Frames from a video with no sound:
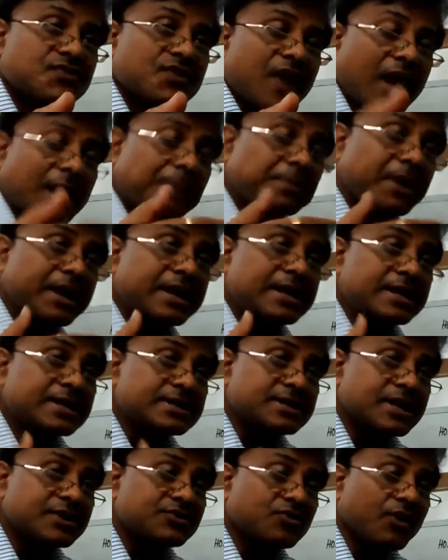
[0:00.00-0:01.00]
And if the
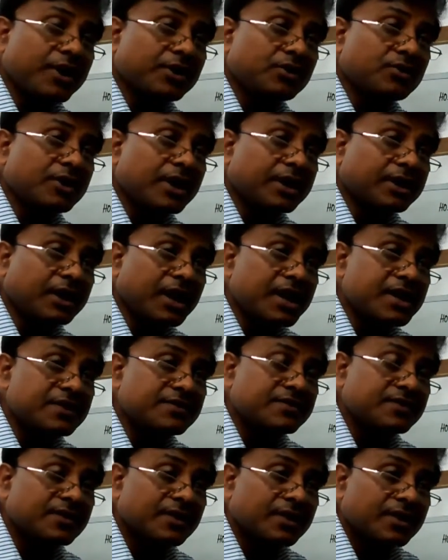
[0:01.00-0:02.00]
energy is going to
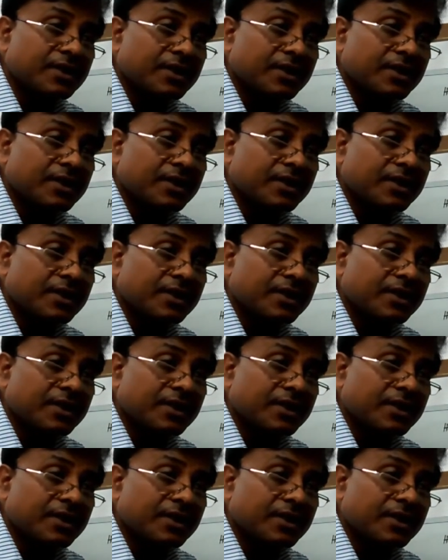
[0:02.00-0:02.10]
decrease,